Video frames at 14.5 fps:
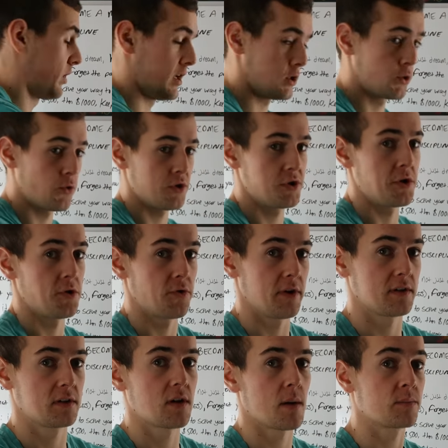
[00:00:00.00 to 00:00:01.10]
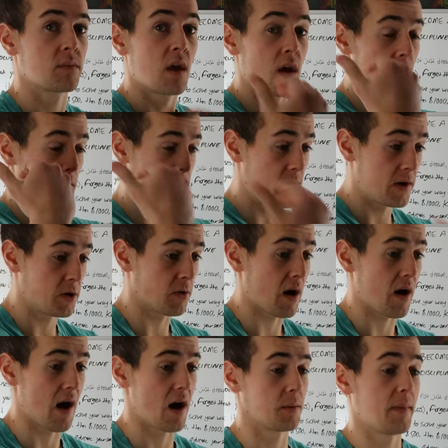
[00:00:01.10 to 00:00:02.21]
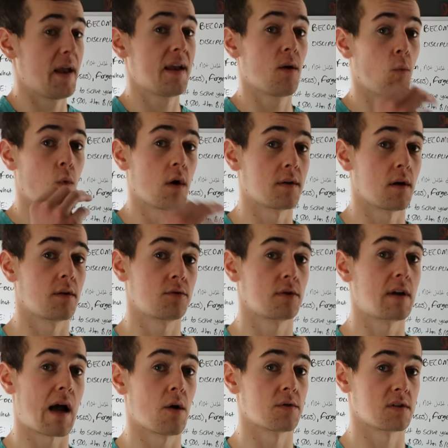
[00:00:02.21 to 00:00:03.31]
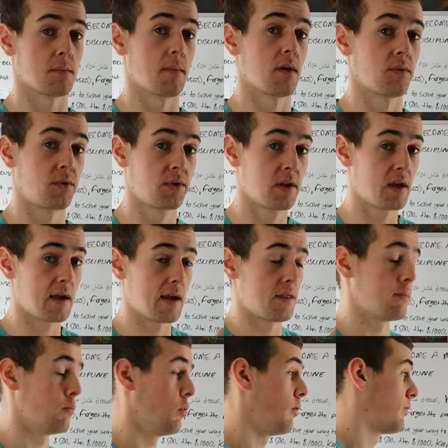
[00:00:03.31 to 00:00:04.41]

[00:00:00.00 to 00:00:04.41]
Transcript: with increasing your income, figure out how to make $100 a month and then